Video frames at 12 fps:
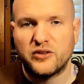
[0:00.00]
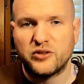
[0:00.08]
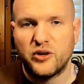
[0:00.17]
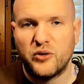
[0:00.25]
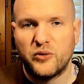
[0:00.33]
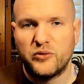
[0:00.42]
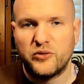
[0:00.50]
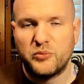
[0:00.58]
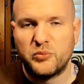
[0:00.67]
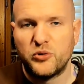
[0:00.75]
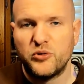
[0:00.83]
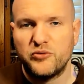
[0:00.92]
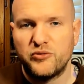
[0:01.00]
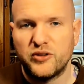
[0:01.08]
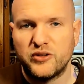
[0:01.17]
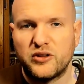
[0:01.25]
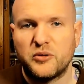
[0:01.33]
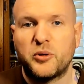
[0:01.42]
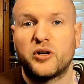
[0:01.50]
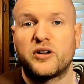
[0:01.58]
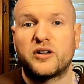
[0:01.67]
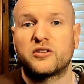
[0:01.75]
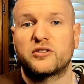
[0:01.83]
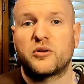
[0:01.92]
So the proof is in the
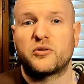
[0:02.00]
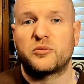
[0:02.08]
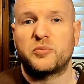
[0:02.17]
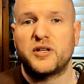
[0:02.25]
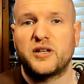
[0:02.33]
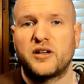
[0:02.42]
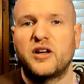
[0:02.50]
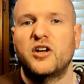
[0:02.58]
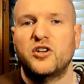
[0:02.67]
pudding, so to speak.